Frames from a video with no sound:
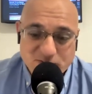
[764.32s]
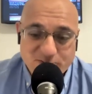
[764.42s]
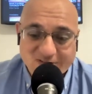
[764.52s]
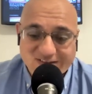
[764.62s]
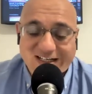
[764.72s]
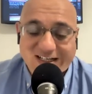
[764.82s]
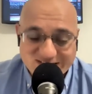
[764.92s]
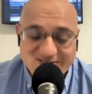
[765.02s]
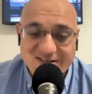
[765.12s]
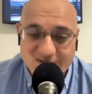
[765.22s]
but that is
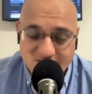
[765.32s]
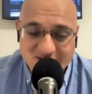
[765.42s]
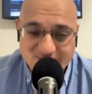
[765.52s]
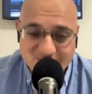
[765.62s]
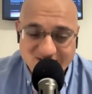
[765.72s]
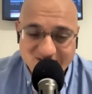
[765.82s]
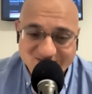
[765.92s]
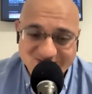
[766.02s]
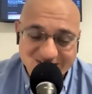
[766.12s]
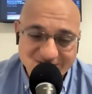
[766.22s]
scary as well.
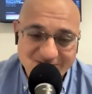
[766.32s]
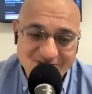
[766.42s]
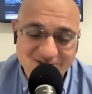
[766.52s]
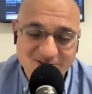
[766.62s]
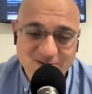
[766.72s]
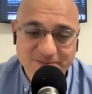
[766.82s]
That's for sure.